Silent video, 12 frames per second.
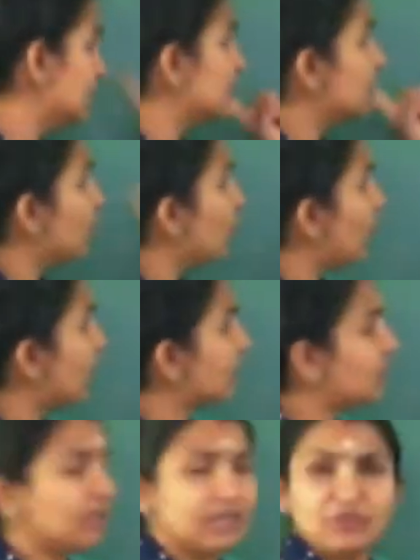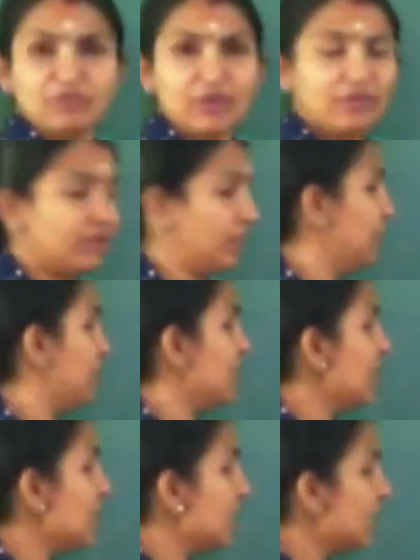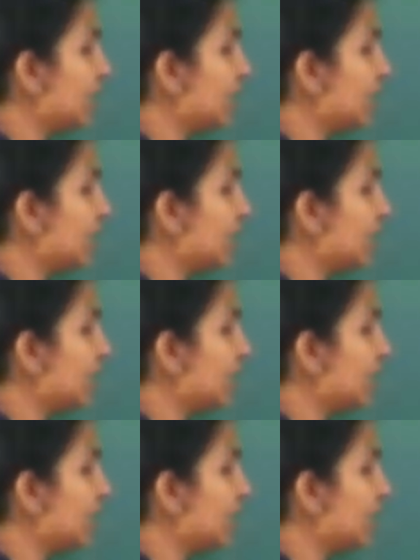this 135 will be